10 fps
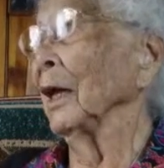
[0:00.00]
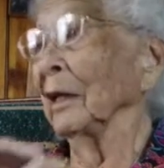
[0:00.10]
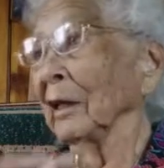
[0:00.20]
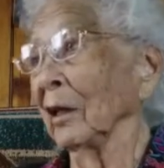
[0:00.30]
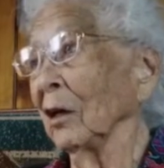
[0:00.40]

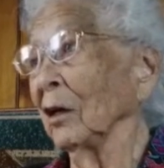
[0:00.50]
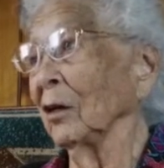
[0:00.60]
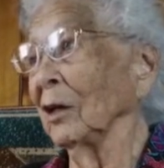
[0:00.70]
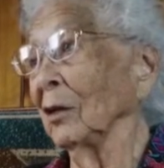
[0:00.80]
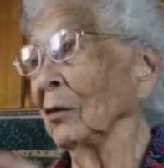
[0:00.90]
and
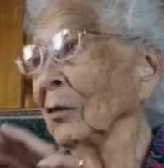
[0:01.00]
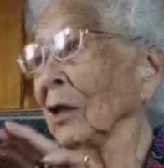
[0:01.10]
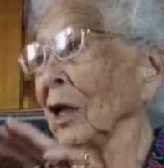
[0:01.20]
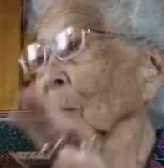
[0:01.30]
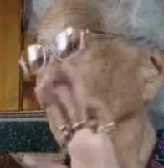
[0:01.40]

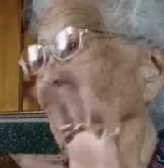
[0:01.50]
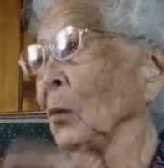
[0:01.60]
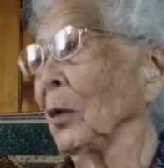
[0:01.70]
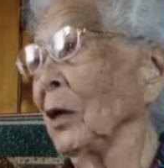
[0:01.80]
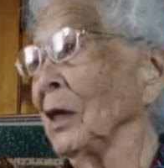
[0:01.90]
like
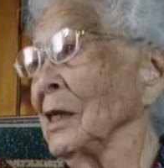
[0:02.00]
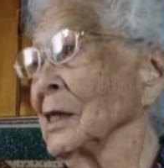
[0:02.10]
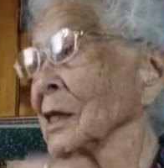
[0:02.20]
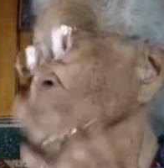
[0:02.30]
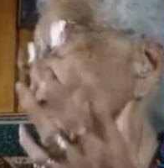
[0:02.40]

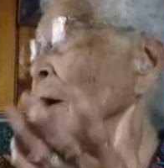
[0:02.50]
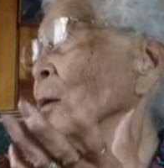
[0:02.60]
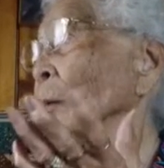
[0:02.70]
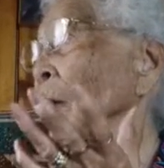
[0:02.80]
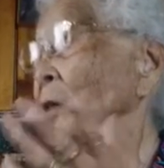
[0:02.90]
blueberries and
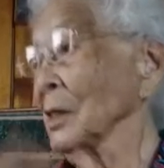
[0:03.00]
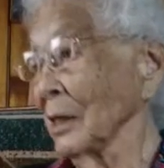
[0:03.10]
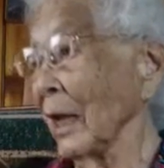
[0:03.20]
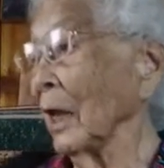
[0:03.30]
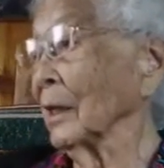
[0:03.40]
salmonberries,
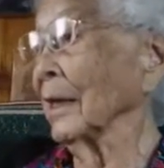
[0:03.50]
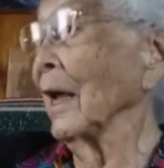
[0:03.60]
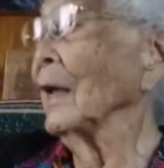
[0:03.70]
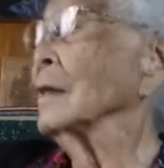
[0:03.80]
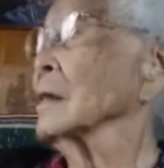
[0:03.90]
they had
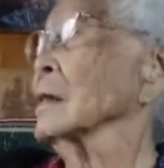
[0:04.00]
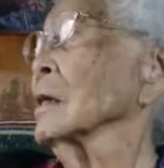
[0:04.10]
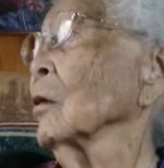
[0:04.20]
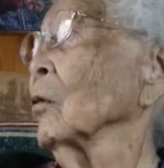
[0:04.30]
cakes,